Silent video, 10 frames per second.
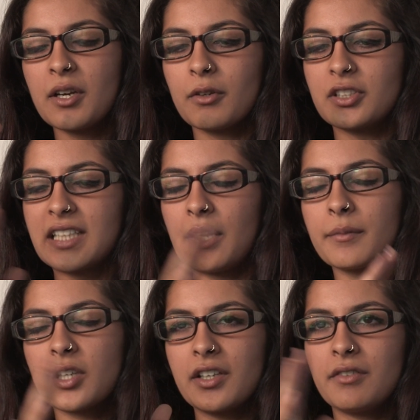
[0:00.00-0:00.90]
whereas now
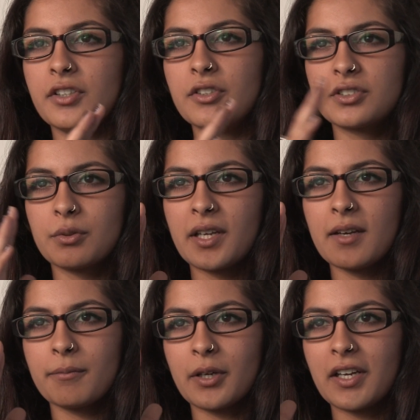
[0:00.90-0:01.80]
I'm kind of used to
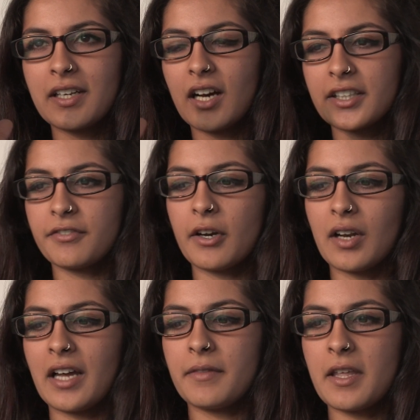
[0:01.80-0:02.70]
it, but I felt
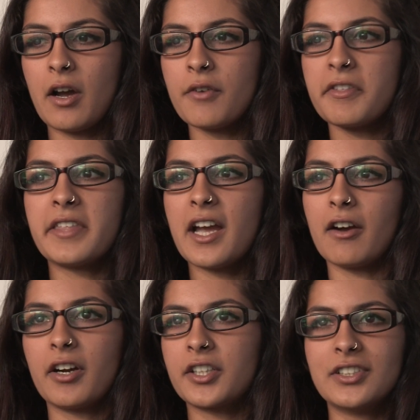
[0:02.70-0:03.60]
like over
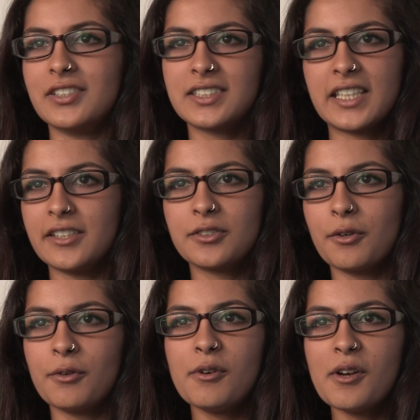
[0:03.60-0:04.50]
there I couldn't see at
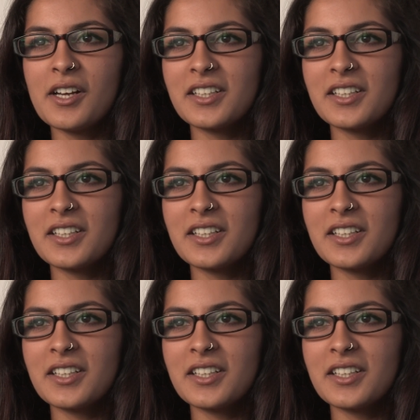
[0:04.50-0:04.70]
all.